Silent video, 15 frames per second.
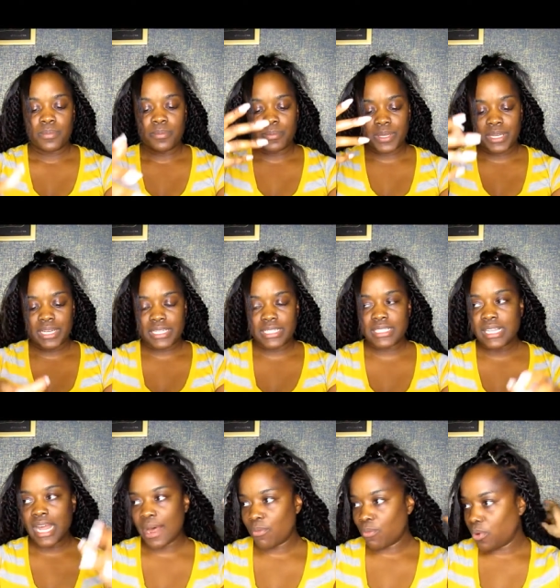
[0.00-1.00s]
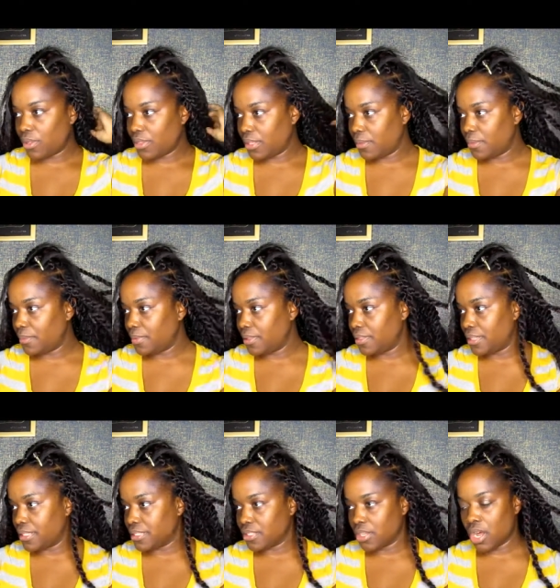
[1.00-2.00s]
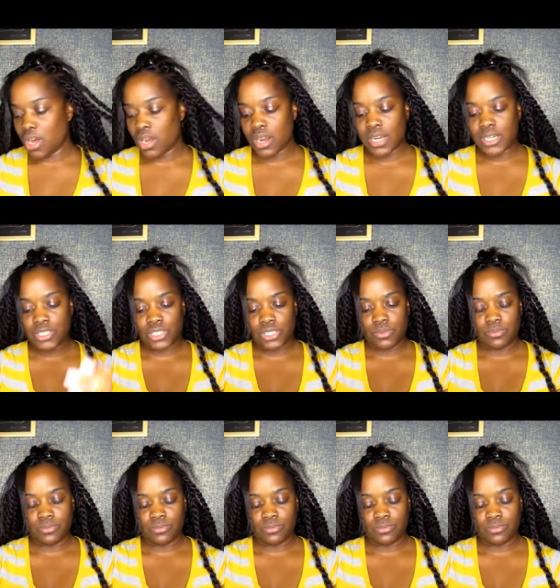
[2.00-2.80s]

Because I want them this large,